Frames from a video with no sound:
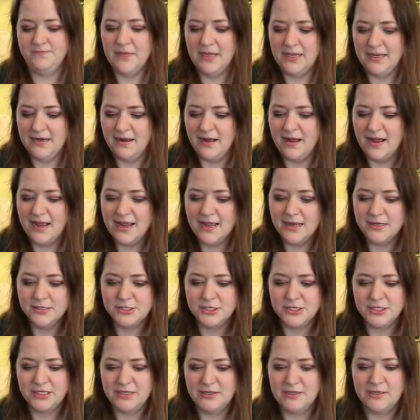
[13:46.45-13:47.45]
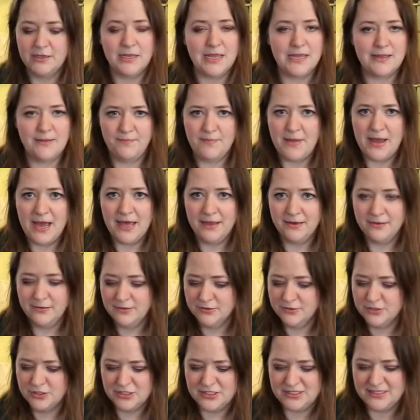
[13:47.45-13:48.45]
And the
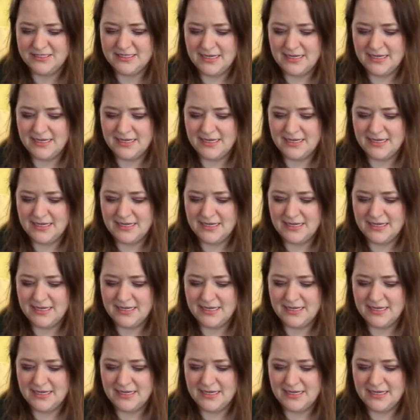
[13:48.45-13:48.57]
pattern just